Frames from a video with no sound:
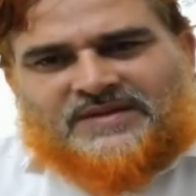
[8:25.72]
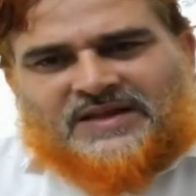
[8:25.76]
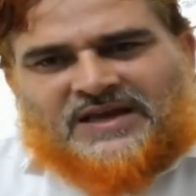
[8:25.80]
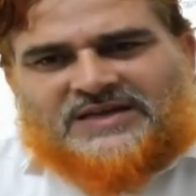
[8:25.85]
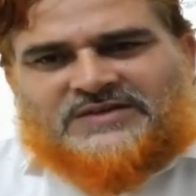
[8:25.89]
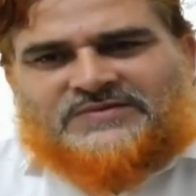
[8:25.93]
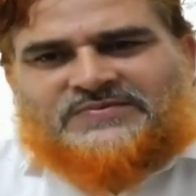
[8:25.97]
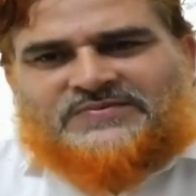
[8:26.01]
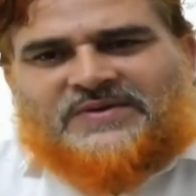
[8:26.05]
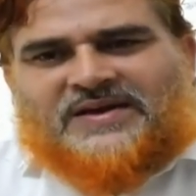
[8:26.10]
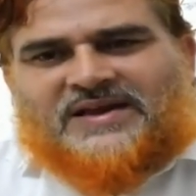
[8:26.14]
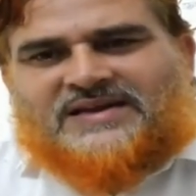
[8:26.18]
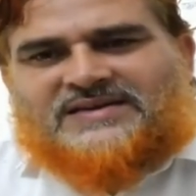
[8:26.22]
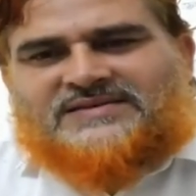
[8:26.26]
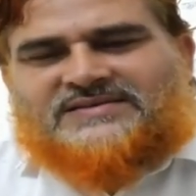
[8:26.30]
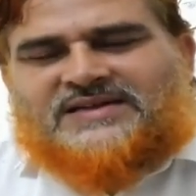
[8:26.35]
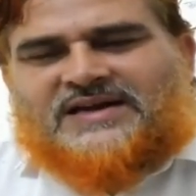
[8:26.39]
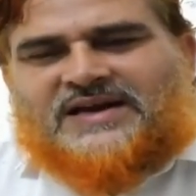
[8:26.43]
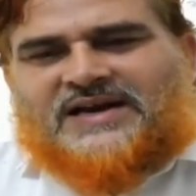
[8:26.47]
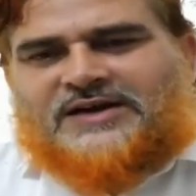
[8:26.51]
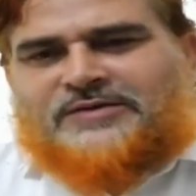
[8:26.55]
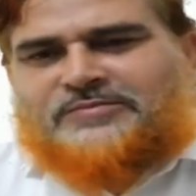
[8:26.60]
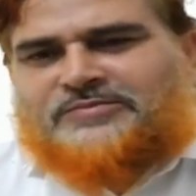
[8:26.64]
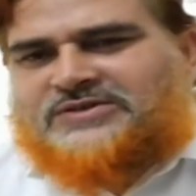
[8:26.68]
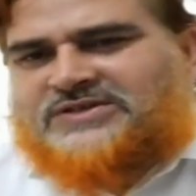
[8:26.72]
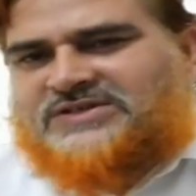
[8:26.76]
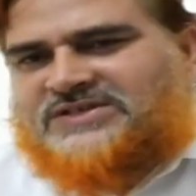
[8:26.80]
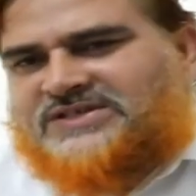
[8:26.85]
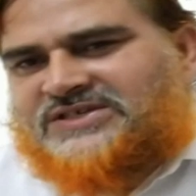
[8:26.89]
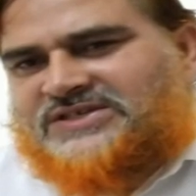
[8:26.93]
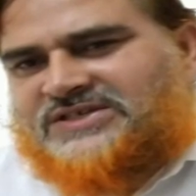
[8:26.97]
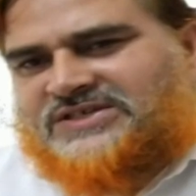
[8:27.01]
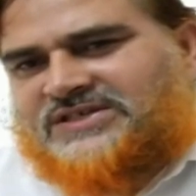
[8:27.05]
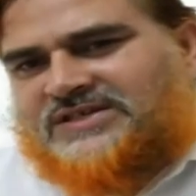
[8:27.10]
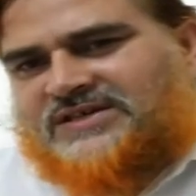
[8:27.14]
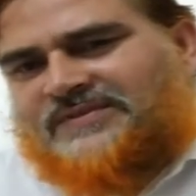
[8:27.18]
As far as the
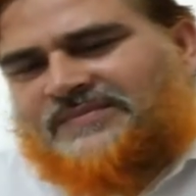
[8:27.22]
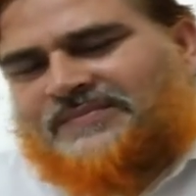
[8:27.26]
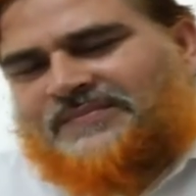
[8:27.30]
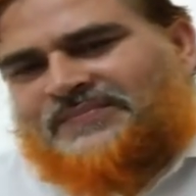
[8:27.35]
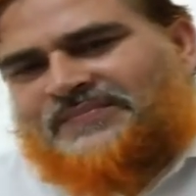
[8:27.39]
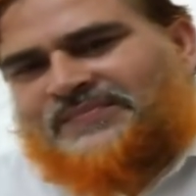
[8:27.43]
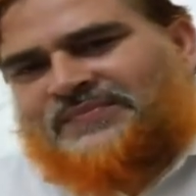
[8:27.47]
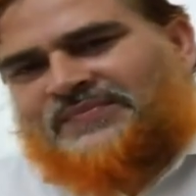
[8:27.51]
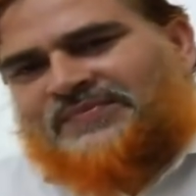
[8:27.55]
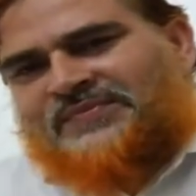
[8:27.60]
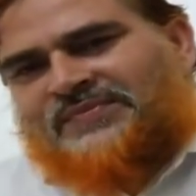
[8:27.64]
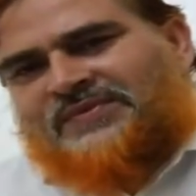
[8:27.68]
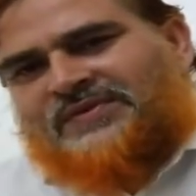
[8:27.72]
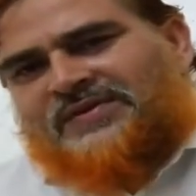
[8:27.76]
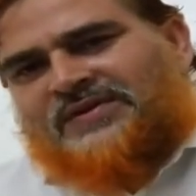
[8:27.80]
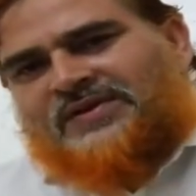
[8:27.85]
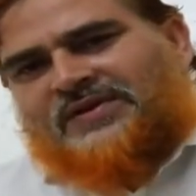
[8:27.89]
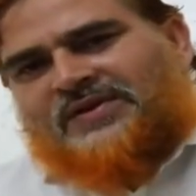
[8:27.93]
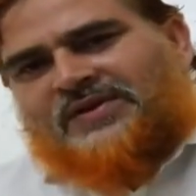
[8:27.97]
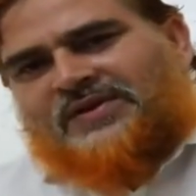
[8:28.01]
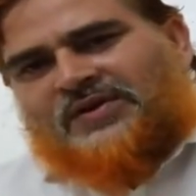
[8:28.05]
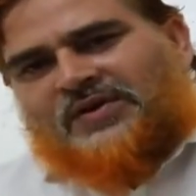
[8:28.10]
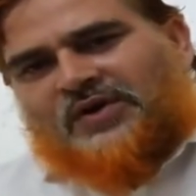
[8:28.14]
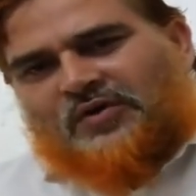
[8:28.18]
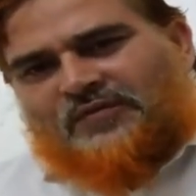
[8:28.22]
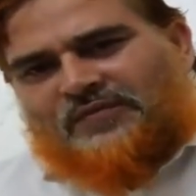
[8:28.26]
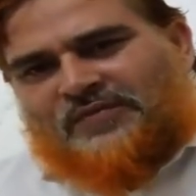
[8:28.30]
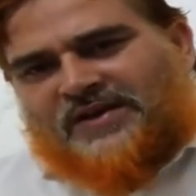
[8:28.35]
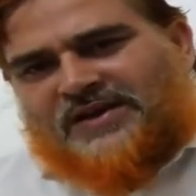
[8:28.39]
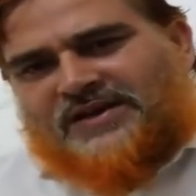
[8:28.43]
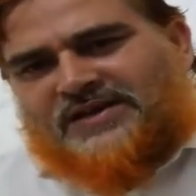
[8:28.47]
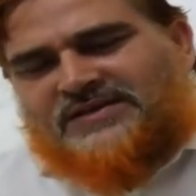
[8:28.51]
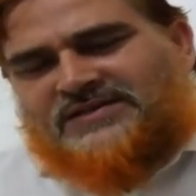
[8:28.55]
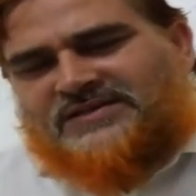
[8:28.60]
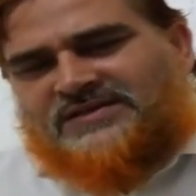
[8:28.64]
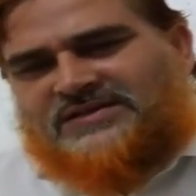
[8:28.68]
administration of
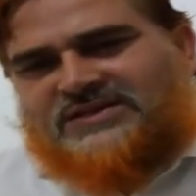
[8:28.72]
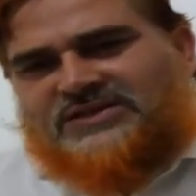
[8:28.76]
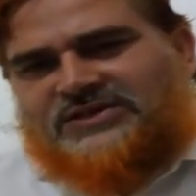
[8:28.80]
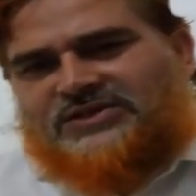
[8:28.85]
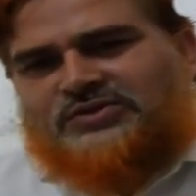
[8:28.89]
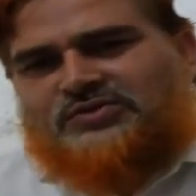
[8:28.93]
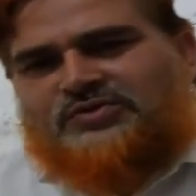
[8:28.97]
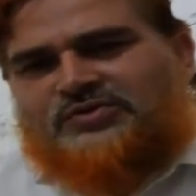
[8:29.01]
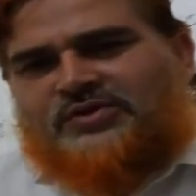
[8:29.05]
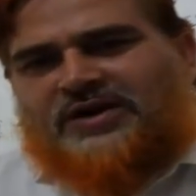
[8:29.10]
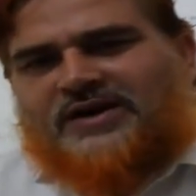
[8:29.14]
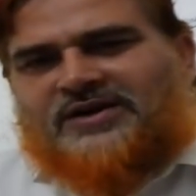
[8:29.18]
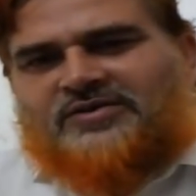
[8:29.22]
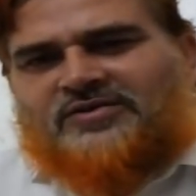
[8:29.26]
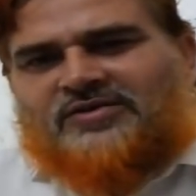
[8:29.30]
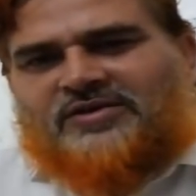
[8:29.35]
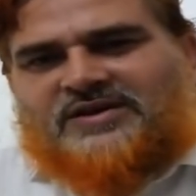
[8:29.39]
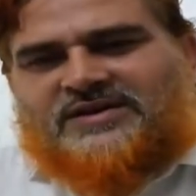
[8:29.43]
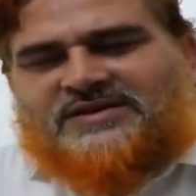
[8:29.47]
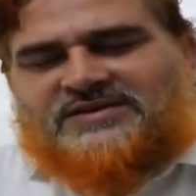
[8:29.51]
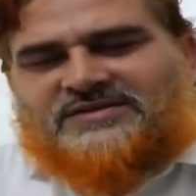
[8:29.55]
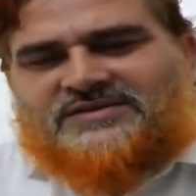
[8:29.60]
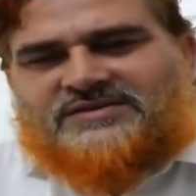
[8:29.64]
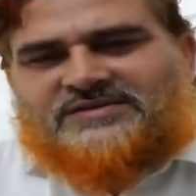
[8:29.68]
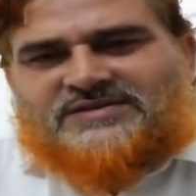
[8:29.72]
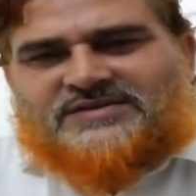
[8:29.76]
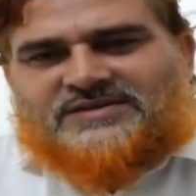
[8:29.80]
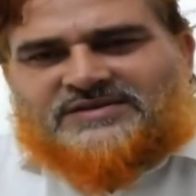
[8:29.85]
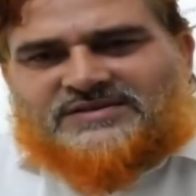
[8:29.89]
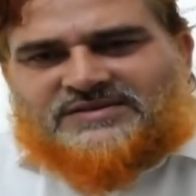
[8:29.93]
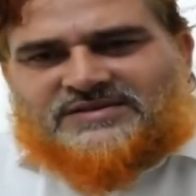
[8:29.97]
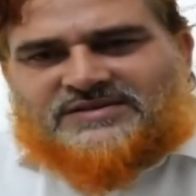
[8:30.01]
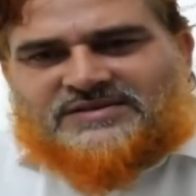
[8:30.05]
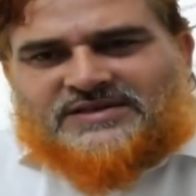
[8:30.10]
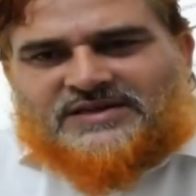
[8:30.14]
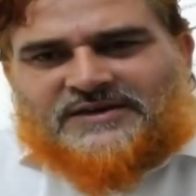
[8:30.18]
any institute and college is
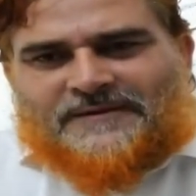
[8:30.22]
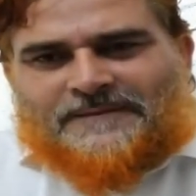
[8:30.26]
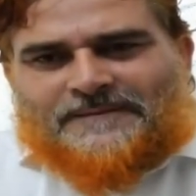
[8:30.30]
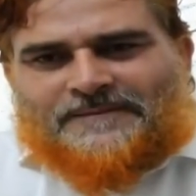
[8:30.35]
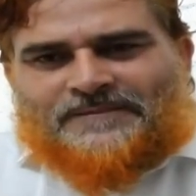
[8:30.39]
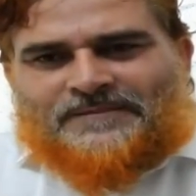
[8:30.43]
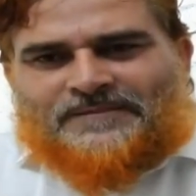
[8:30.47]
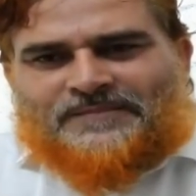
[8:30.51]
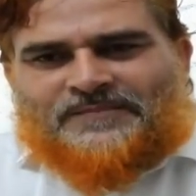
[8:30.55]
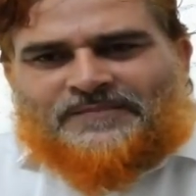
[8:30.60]
concerned,